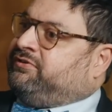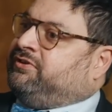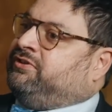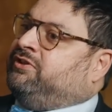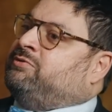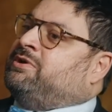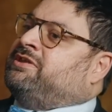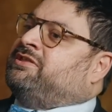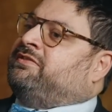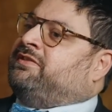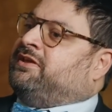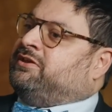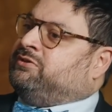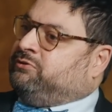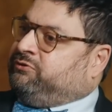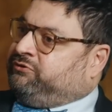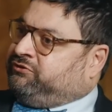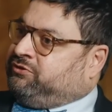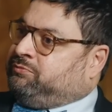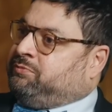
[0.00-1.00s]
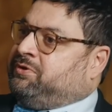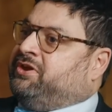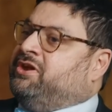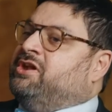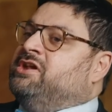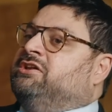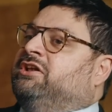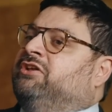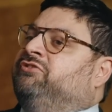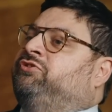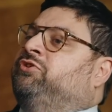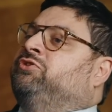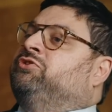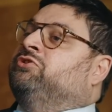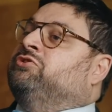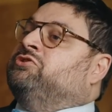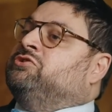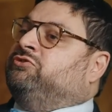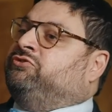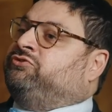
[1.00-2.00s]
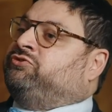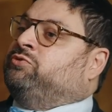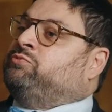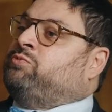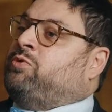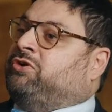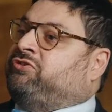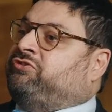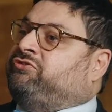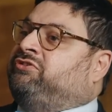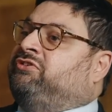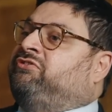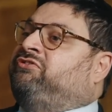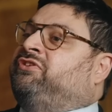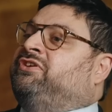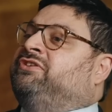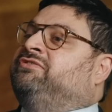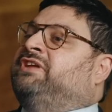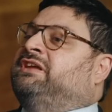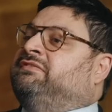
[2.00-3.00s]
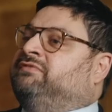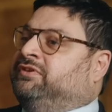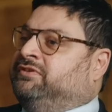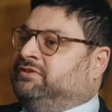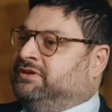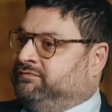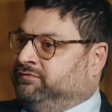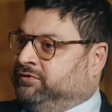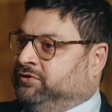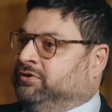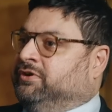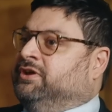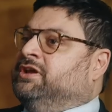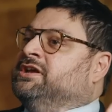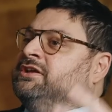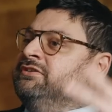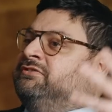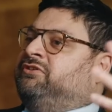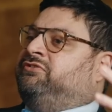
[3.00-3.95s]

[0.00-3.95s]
in the way that there used to be. Mm. And so you used to watch to see David Niven, mm.